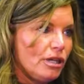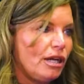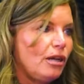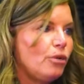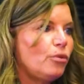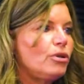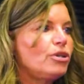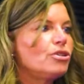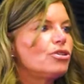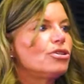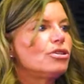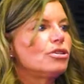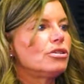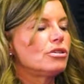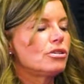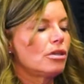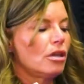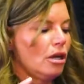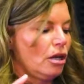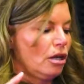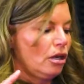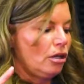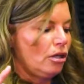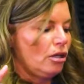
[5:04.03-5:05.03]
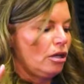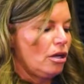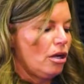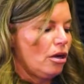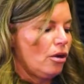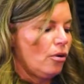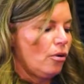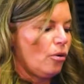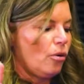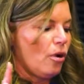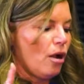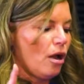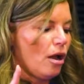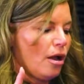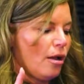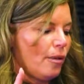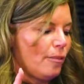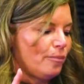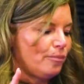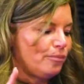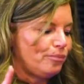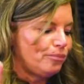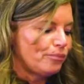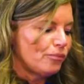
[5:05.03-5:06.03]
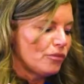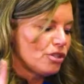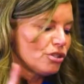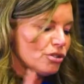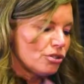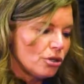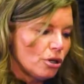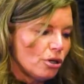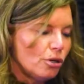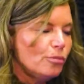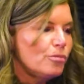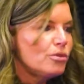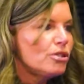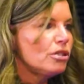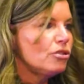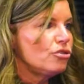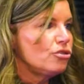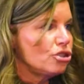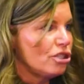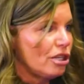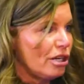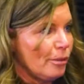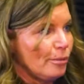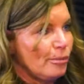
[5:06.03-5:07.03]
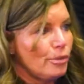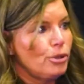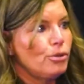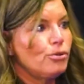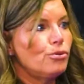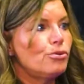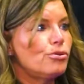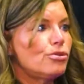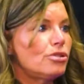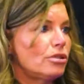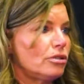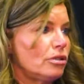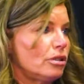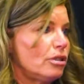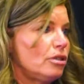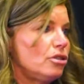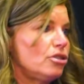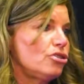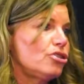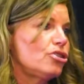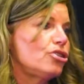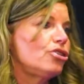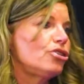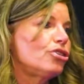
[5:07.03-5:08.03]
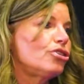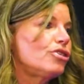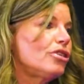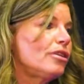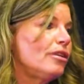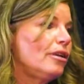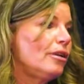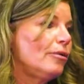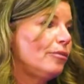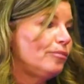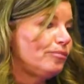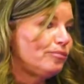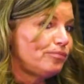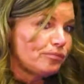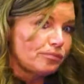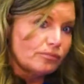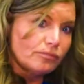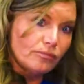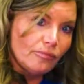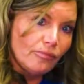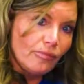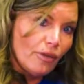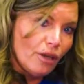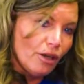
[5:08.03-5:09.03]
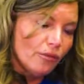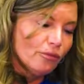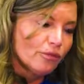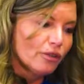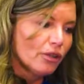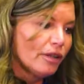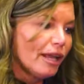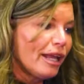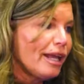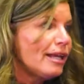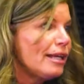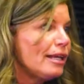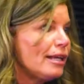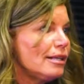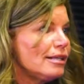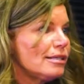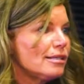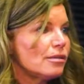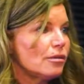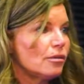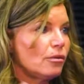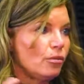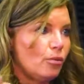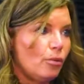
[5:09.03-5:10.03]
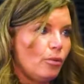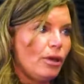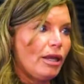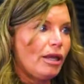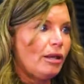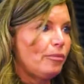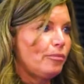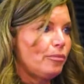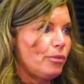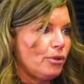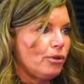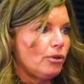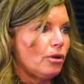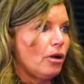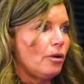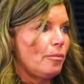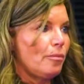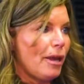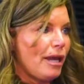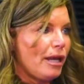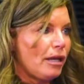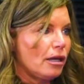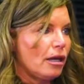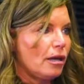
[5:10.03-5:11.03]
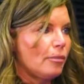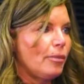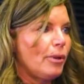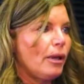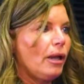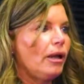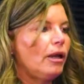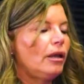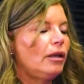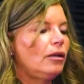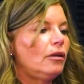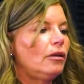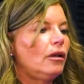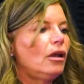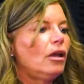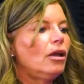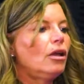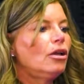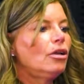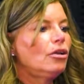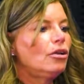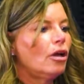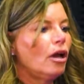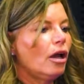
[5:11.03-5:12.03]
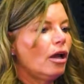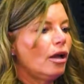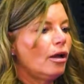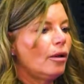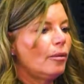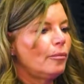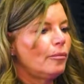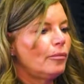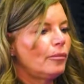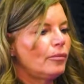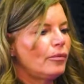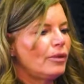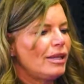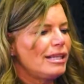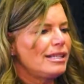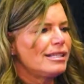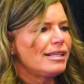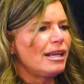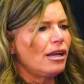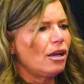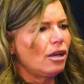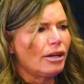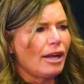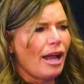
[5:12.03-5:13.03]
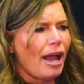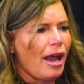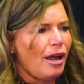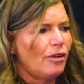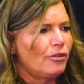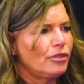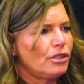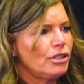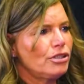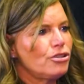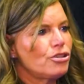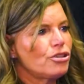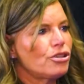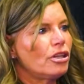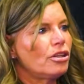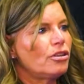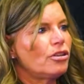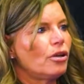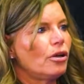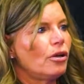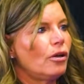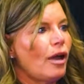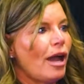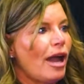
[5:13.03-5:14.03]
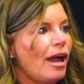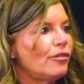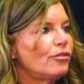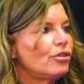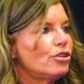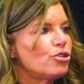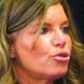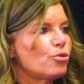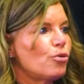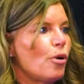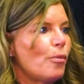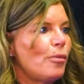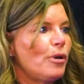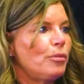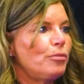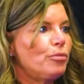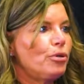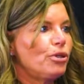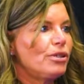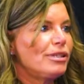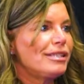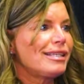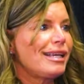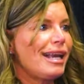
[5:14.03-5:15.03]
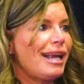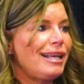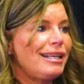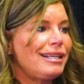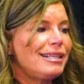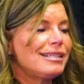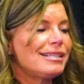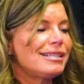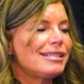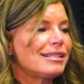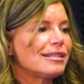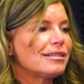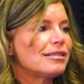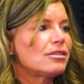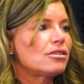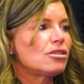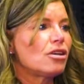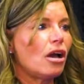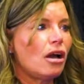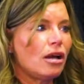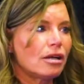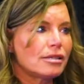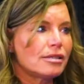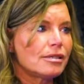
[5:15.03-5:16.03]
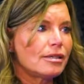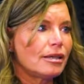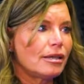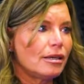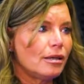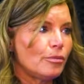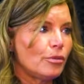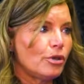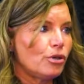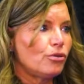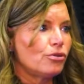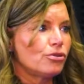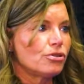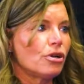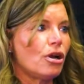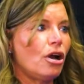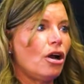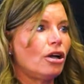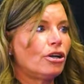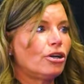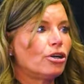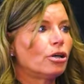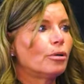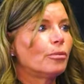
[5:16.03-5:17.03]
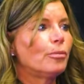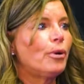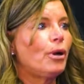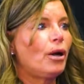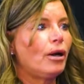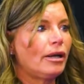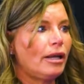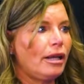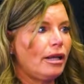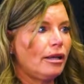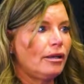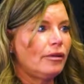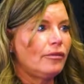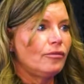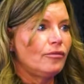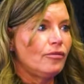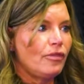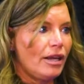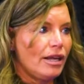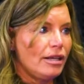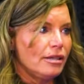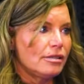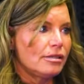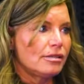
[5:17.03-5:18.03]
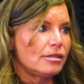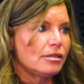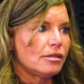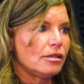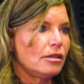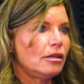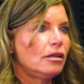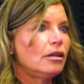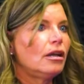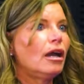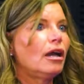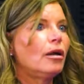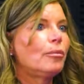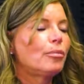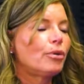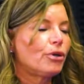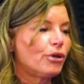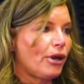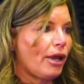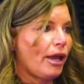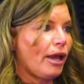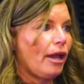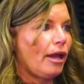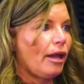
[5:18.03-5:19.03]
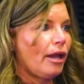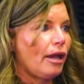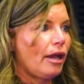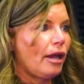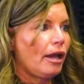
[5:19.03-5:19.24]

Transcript: day, which is you know um, soaps and shampoos and conditioners, and then for ladies we put on makeup mm-hmm. and. Um, they say on average that the average woman puts 86 toxic chemicals on her body and face per day.